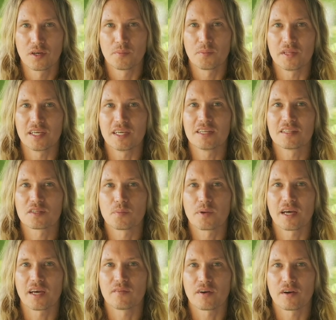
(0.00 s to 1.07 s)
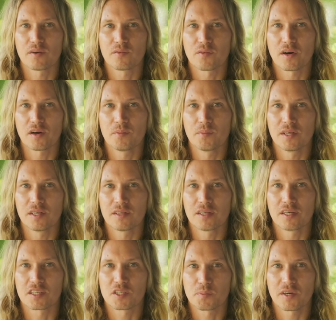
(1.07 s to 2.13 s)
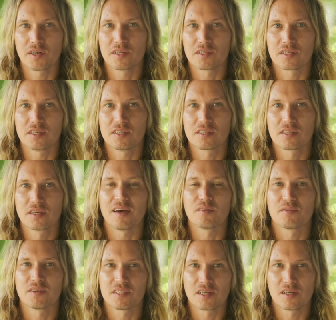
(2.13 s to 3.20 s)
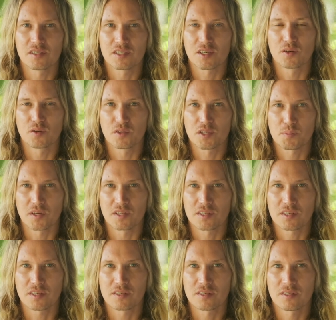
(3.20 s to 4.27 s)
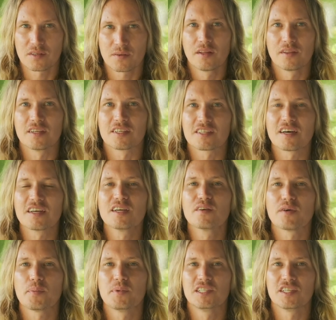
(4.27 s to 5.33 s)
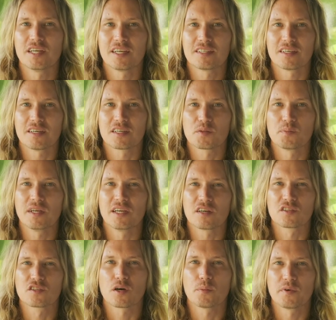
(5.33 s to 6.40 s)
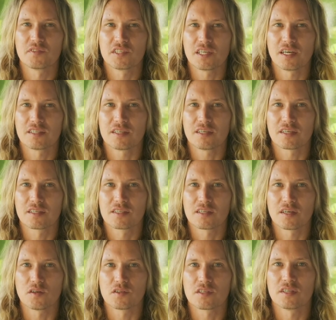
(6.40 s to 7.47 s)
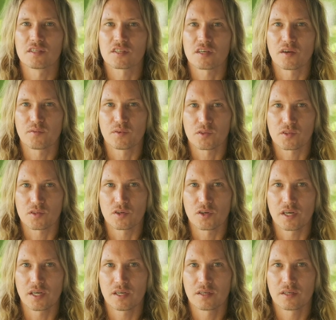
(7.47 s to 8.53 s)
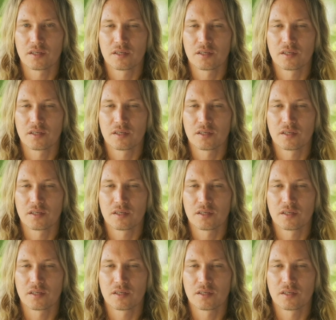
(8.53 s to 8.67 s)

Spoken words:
but the interplay of our environment, experiences, and physiological responses. The study of epigenetics, meaning on top of genetics, tells an insightful story.